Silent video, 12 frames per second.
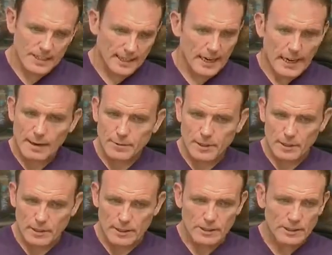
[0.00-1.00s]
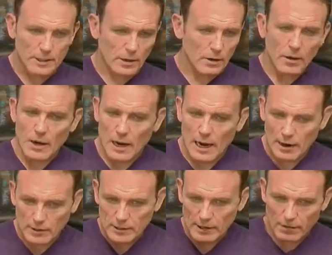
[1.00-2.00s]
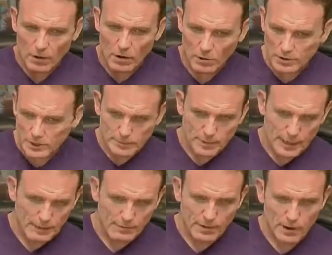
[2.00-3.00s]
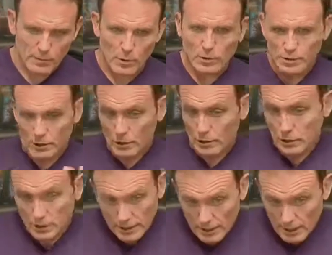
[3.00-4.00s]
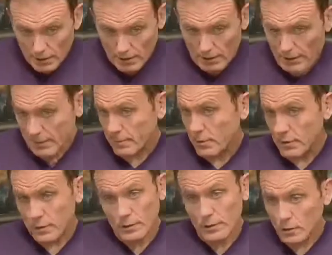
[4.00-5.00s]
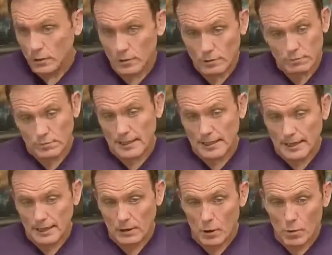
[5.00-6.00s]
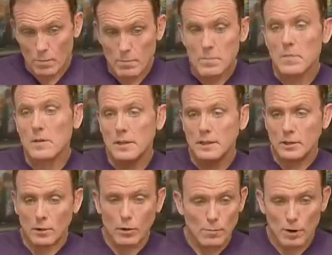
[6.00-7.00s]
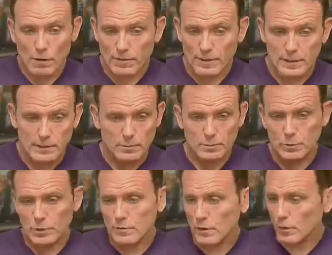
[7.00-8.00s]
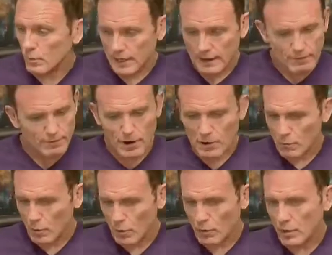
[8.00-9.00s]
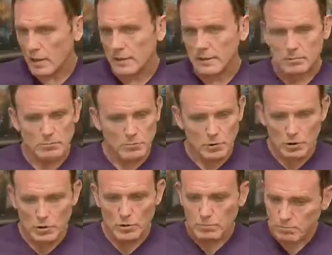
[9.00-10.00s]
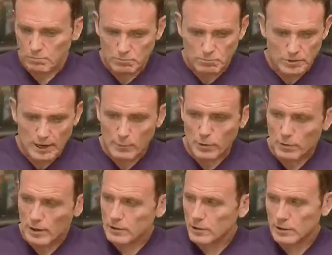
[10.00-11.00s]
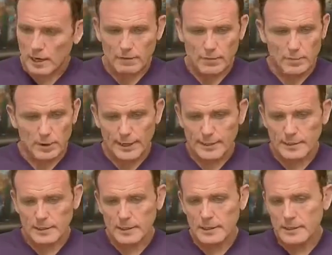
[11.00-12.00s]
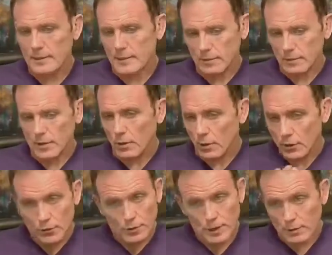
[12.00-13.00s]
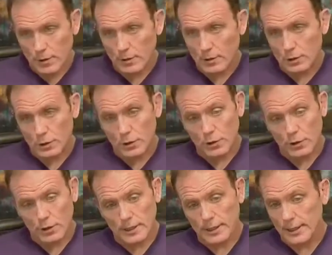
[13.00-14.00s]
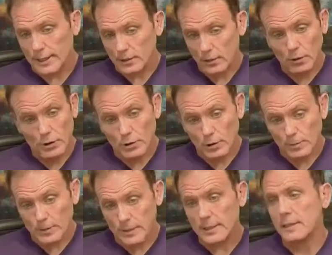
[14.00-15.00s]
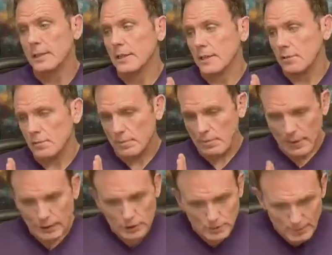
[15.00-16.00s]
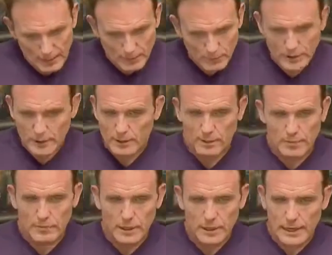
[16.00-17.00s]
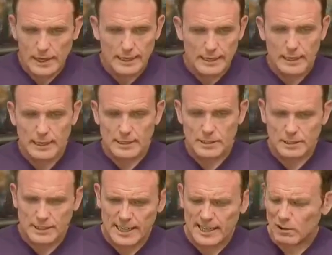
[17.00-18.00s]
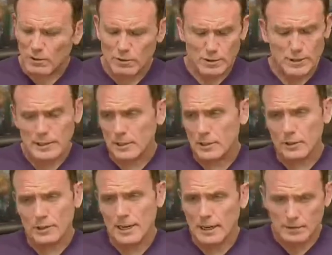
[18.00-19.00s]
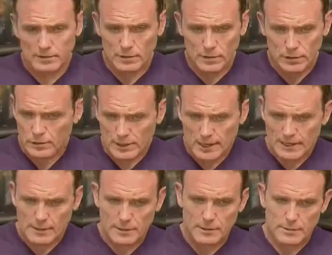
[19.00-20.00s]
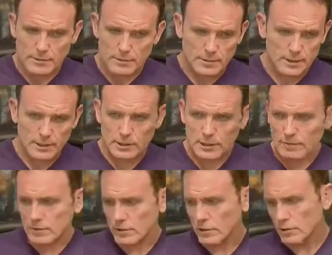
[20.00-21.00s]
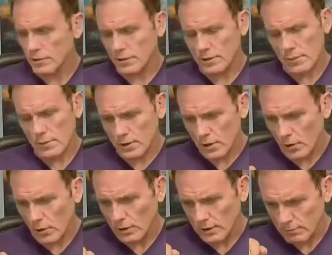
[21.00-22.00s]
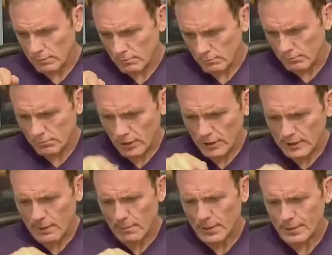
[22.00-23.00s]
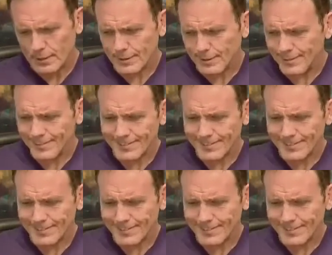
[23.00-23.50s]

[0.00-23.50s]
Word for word: yeah absolutely so our stuff all sits behind firewalls, including our endpoints. So you sitting at home in your home office, you have got whatever firewall and or network router you have in place. We go through that router securely. It's all encrypted. We measure the bandwidth. It, it just takes all those decisions out of the user's hands. They just have to choose who they want to call and press that button.